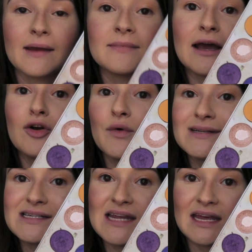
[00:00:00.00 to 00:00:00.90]
am now going
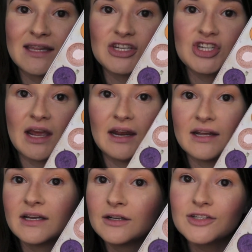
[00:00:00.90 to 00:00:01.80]
to take the shade
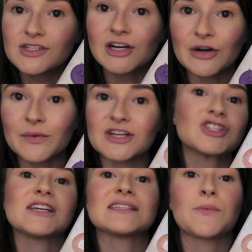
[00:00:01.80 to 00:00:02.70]
Hillster,
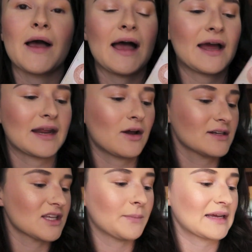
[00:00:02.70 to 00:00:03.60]
which is what Honey
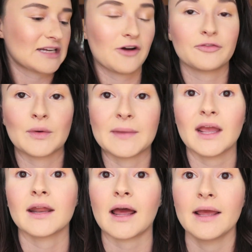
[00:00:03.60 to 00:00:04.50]
also picked out for me,
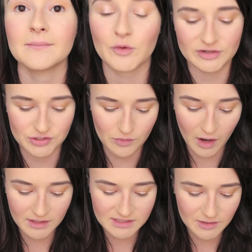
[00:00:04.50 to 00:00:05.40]
and I am going to
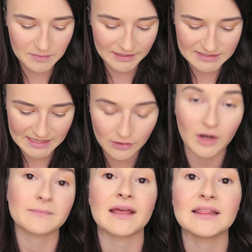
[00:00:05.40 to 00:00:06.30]
also place that
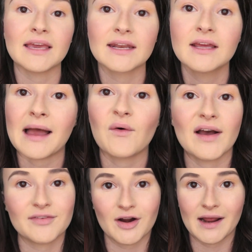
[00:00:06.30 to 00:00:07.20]
on my lid.
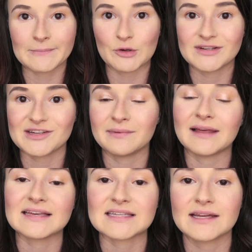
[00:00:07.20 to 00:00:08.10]
However, I'm going to
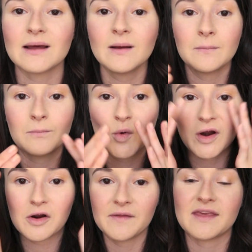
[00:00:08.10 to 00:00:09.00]
place it
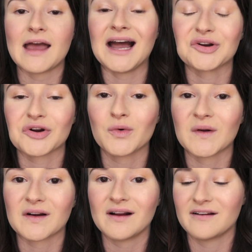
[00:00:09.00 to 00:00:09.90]
more on the outer
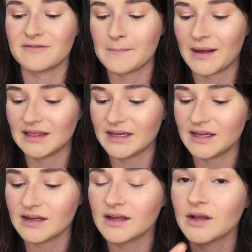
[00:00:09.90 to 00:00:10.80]
corner of my lid.